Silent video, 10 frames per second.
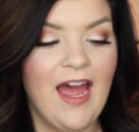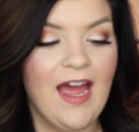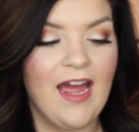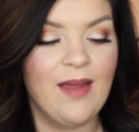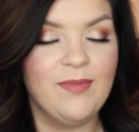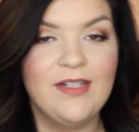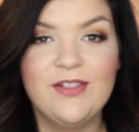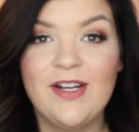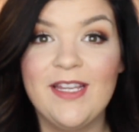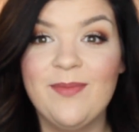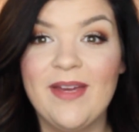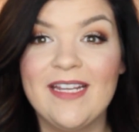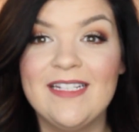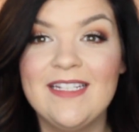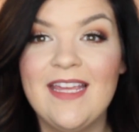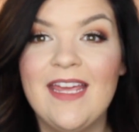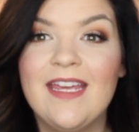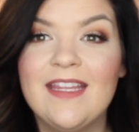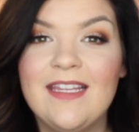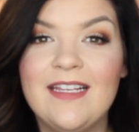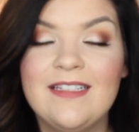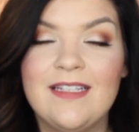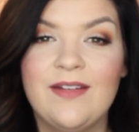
I'm gonna try to get back into the hang of things.